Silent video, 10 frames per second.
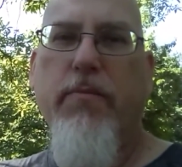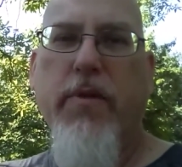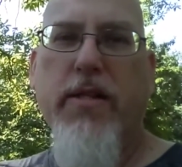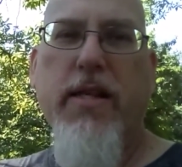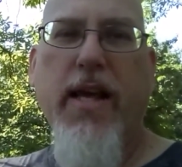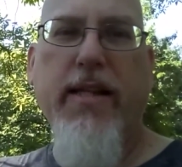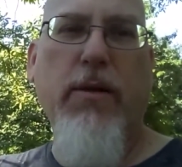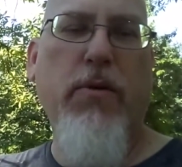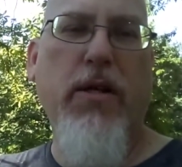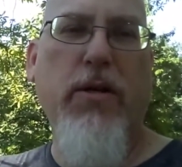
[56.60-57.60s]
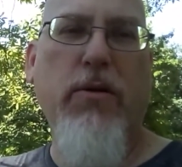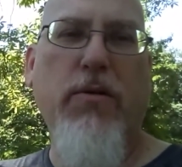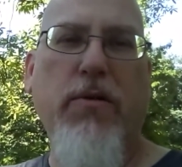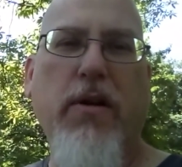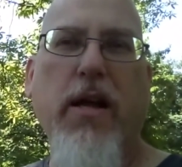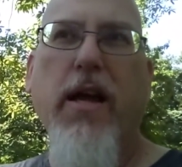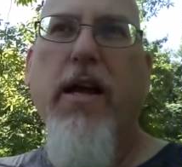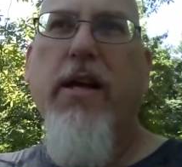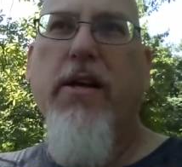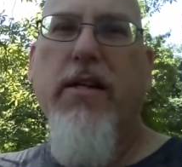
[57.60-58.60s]
the saying that we're going to go over
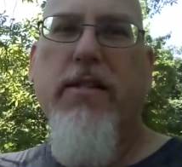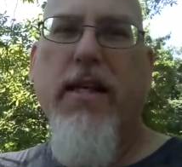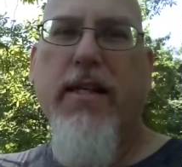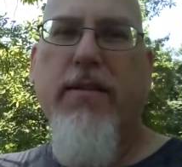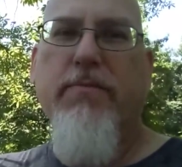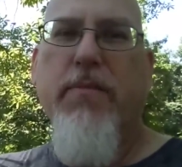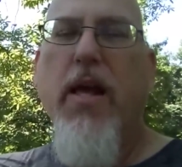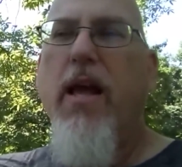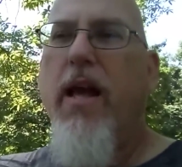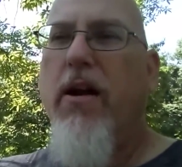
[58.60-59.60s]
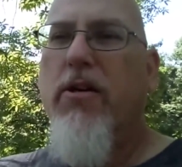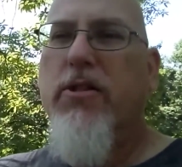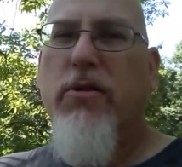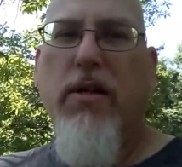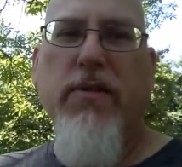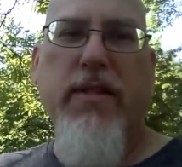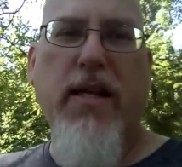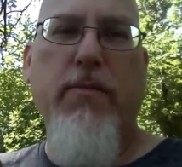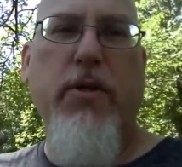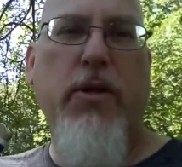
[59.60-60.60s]
here in a second. And also, every
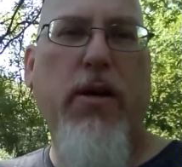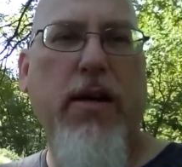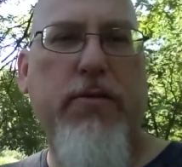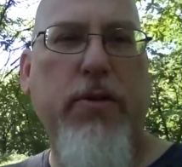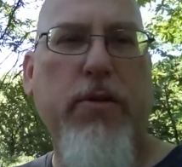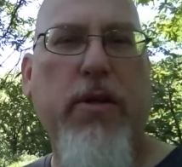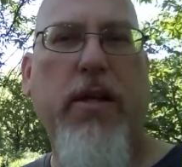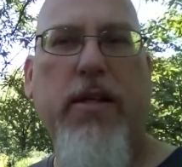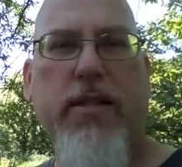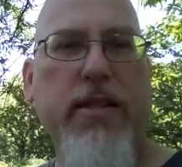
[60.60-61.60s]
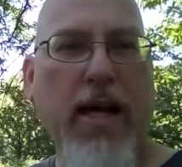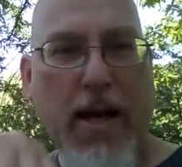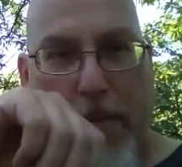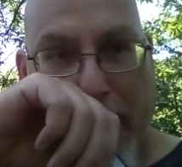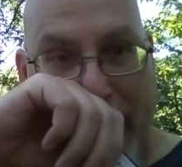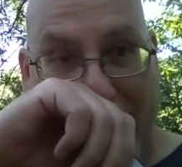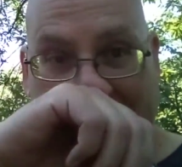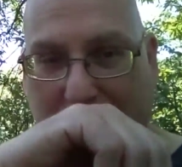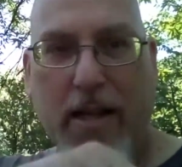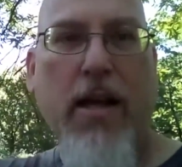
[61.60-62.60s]
time that you have to stop
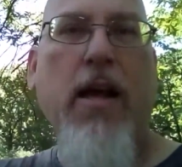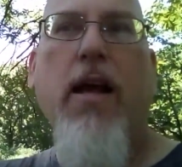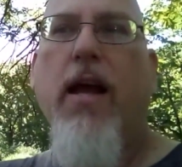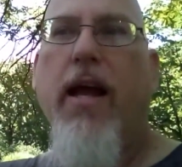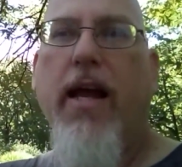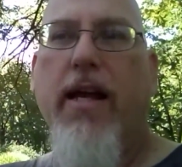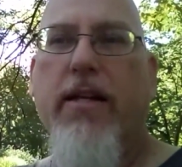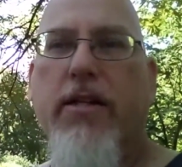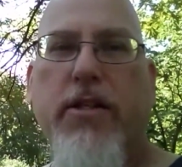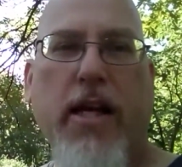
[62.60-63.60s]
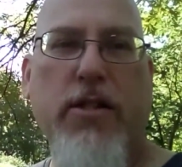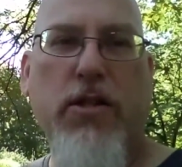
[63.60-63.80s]
and change